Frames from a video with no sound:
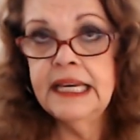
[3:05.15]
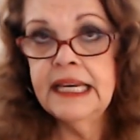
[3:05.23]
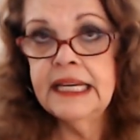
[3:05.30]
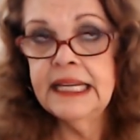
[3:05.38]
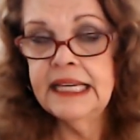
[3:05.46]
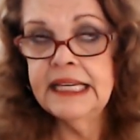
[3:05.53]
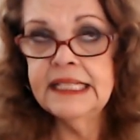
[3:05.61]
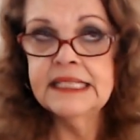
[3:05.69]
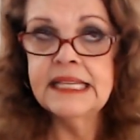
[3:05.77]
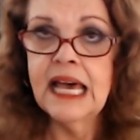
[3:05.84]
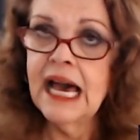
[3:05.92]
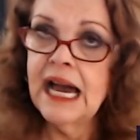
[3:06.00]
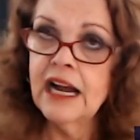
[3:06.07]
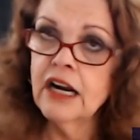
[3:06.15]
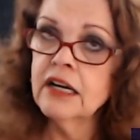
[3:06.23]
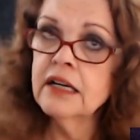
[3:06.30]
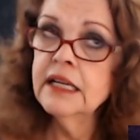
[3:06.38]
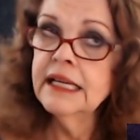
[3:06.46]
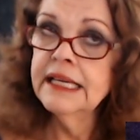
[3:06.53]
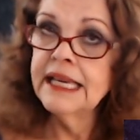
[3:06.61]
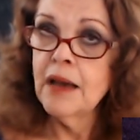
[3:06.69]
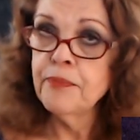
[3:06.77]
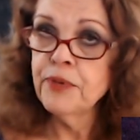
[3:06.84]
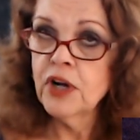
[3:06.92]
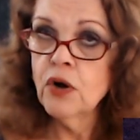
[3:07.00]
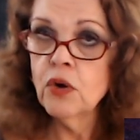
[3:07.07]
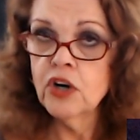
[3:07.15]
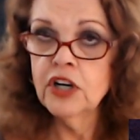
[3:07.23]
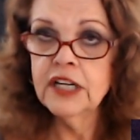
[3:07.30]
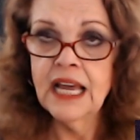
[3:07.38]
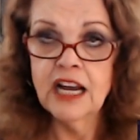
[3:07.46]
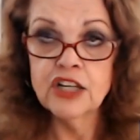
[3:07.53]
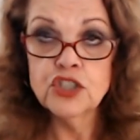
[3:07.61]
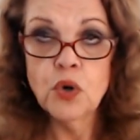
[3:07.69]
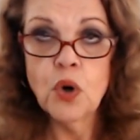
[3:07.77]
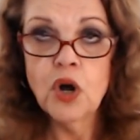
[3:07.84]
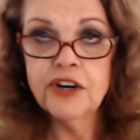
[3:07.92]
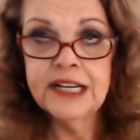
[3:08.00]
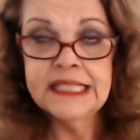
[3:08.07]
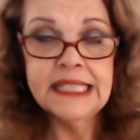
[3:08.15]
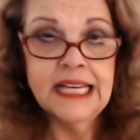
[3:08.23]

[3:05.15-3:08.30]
It is our Capricorn, our Taurus.